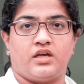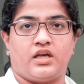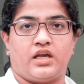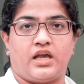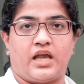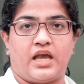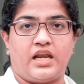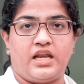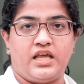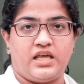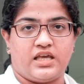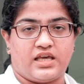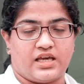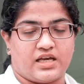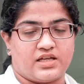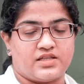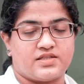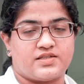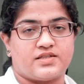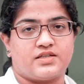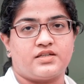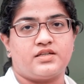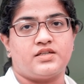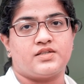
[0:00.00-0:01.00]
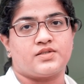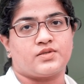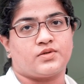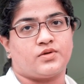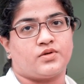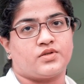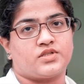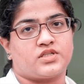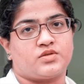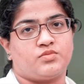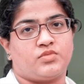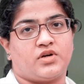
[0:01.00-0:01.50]
Any cancer is
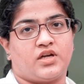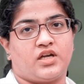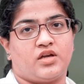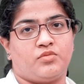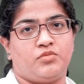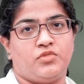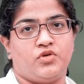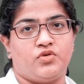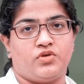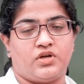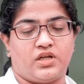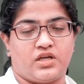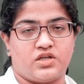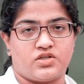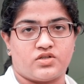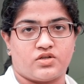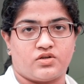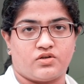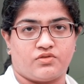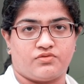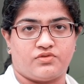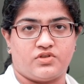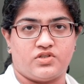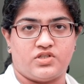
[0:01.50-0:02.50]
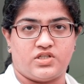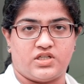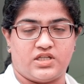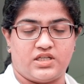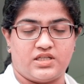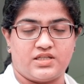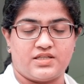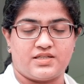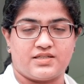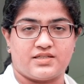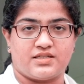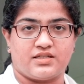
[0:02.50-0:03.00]
caused by a mutation of the
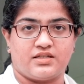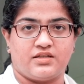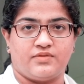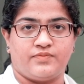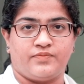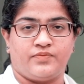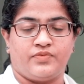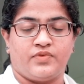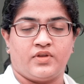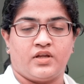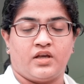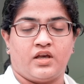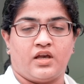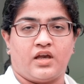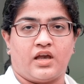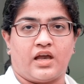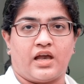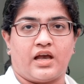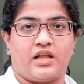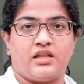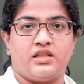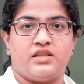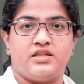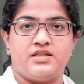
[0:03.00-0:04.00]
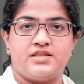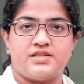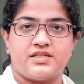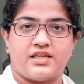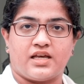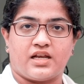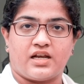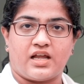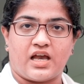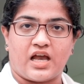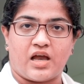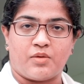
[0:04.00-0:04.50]
genes, and this
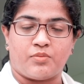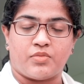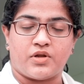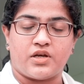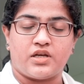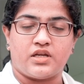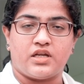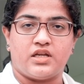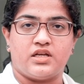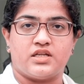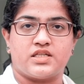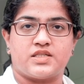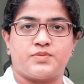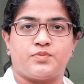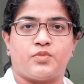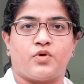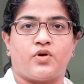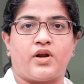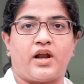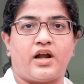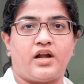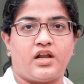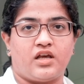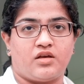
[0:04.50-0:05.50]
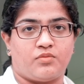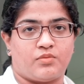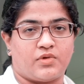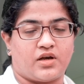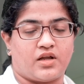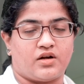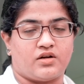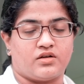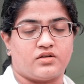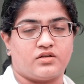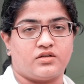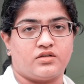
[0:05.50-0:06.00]
can happen in a sporadic
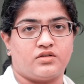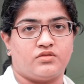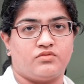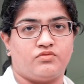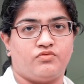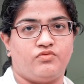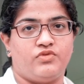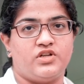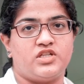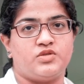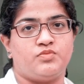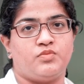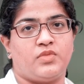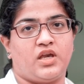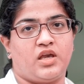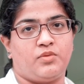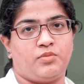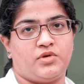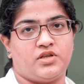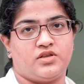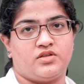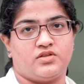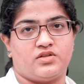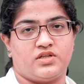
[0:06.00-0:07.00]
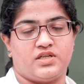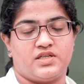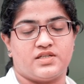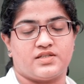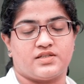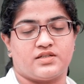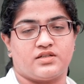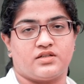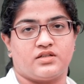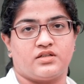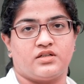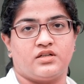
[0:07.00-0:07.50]
manner, which may be the
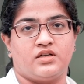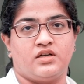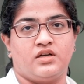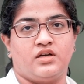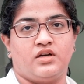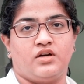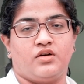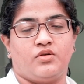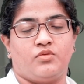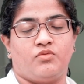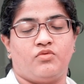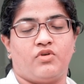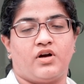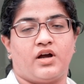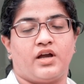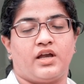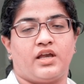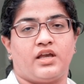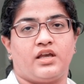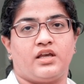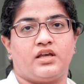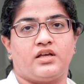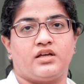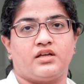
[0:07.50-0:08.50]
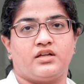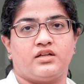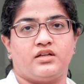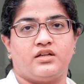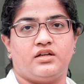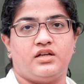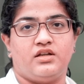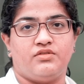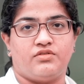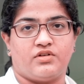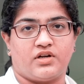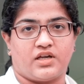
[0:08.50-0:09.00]
reason why
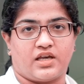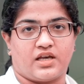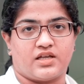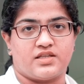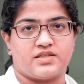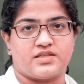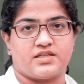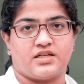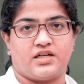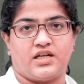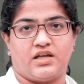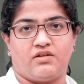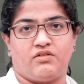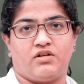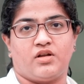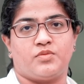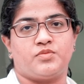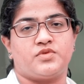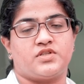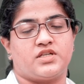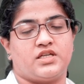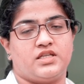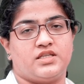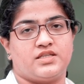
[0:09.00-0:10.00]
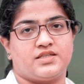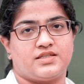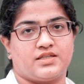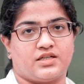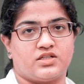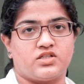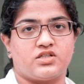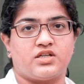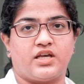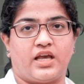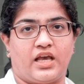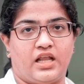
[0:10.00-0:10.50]
liver cancer develops in
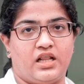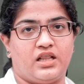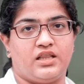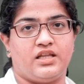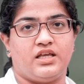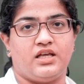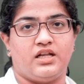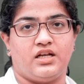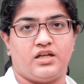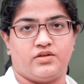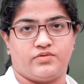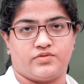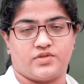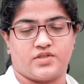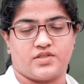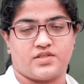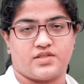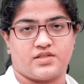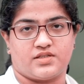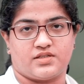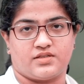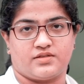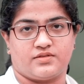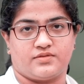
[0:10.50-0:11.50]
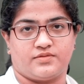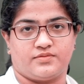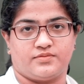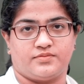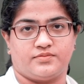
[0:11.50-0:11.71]
such healthy livers.